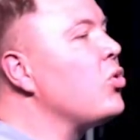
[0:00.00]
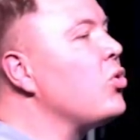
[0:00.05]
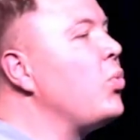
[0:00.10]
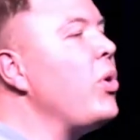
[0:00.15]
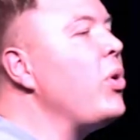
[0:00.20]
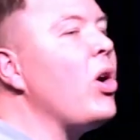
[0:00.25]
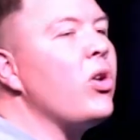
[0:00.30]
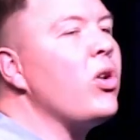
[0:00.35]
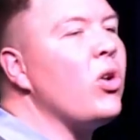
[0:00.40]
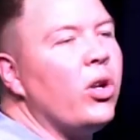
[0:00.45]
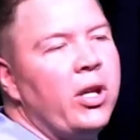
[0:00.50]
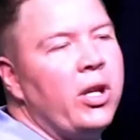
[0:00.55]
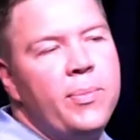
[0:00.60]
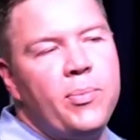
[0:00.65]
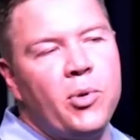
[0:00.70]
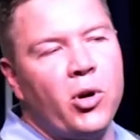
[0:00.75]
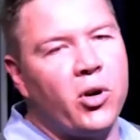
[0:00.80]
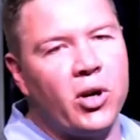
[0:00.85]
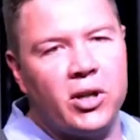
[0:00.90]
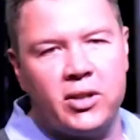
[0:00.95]
because we are
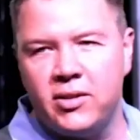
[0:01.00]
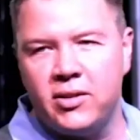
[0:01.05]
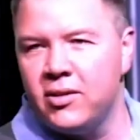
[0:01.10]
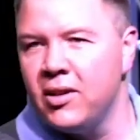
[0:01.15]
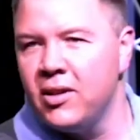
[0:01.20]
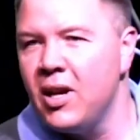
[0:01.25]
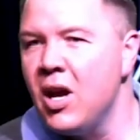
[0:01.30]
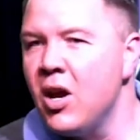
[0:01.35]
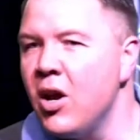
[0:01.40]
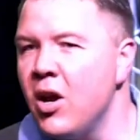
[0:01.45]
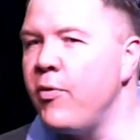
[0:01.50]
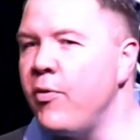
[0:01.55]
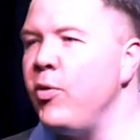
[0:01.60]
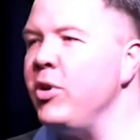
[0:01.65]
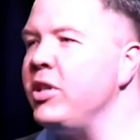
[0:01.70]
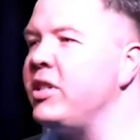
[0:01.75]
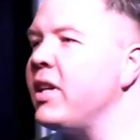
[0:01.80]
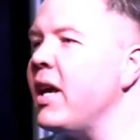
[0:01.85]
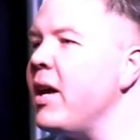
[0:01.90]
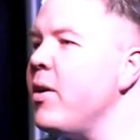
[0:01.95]
not hypocrites.
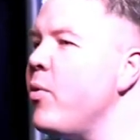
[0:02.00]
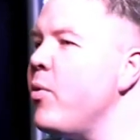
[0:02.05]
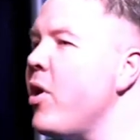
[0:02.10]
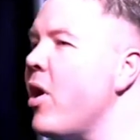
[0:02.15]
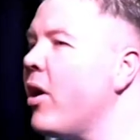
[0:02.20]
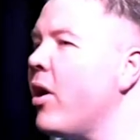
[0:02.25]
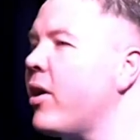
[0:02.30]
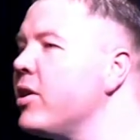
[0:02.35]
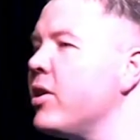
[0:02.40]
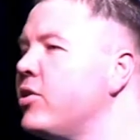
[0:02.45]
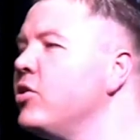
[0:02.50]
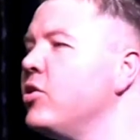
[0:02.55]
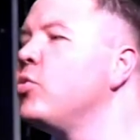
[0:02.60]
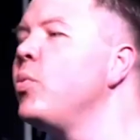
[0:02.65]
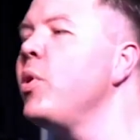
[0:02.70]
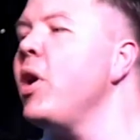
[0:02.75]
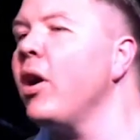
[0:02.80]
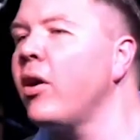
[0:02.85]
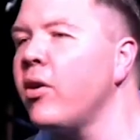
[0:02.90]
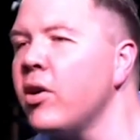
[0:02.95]
If we say we are
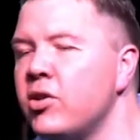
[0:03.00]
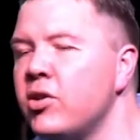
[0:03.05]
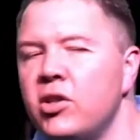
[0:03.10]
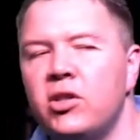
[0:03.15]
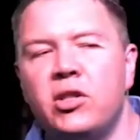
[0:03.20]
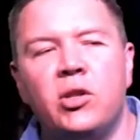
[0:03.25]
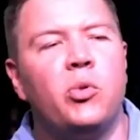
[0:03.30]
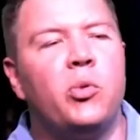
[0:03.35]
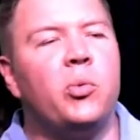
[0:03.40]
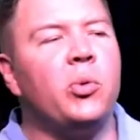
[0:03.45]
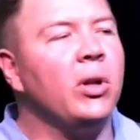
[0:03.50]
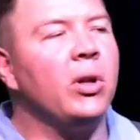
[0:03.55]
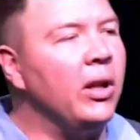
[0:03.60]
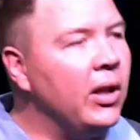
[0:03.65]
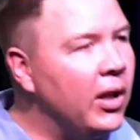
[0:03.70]
Christians, and